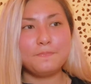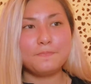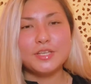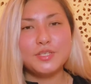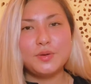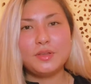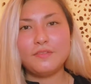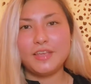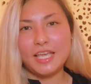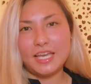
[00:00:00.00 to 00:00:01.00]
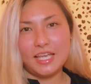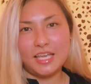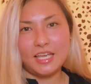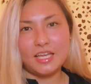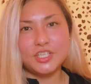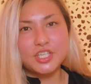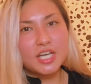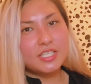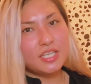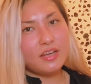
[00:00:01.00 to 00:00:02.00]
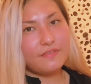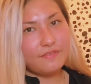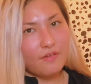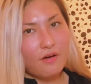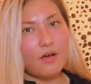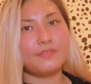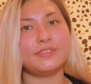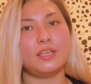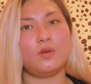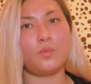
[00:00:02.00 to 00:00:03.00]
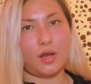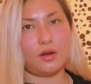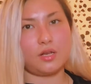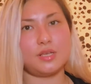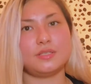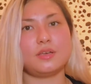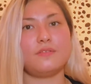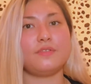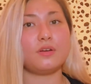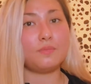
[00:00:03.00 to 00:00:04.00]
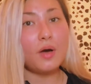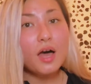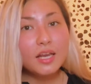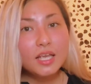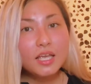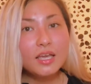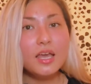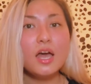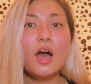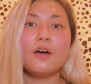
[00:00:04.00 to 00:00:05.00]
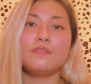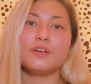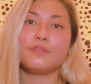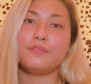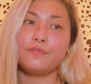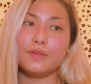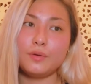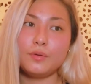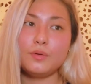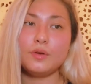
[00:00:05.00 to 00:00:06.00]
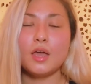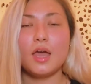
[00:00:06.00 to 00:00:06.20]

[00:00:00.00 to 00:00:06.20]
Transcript: intuitive eating just involves the awareness of your body, of your food,